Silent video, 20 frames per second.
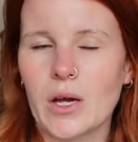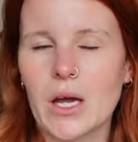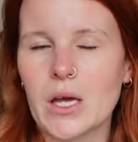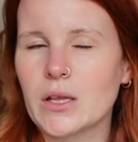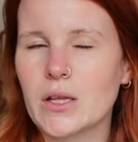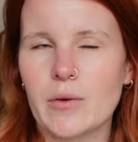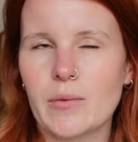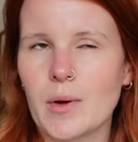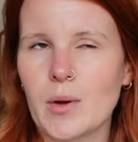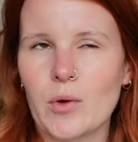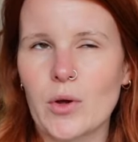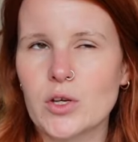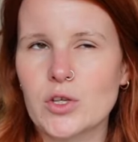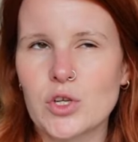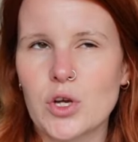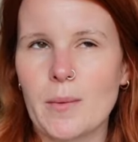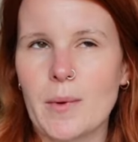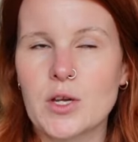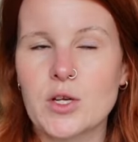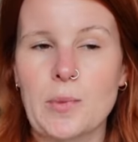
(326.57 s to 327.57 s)
I love my work
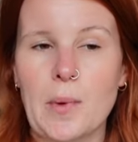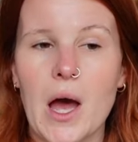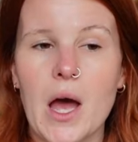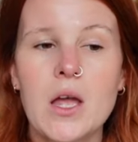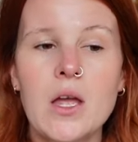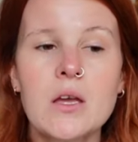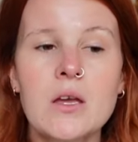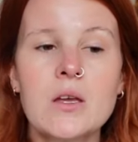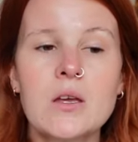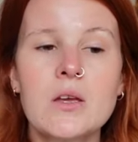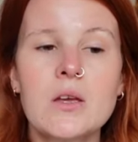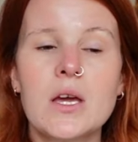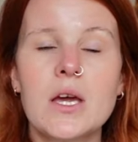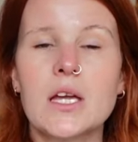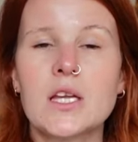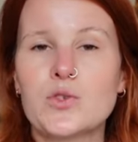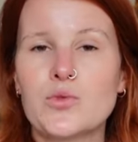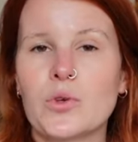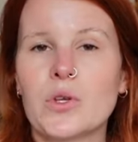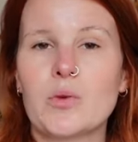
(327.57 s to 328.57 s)
so much, but
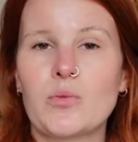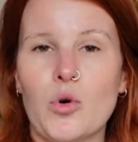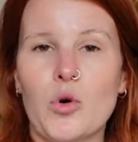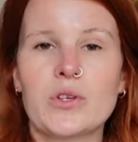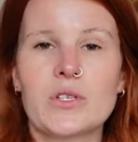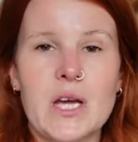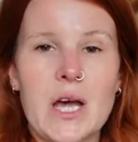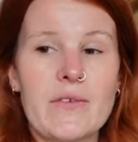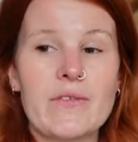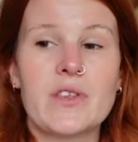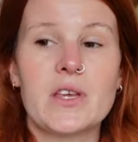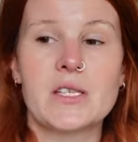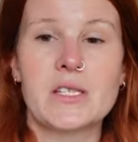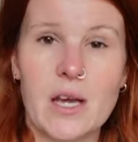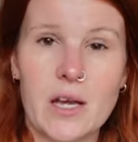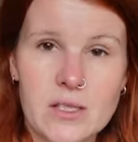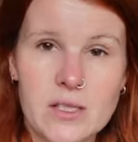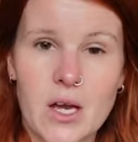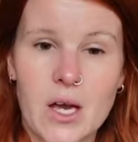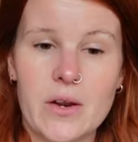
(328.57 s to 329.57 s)
it's really important to have things
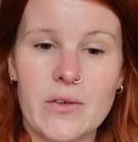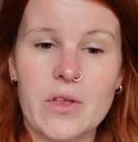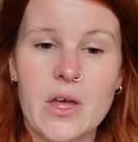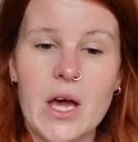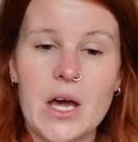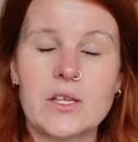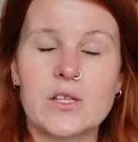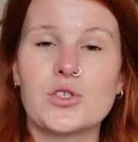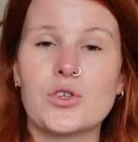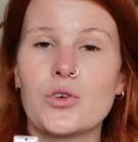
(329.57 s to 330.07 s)
outside of that.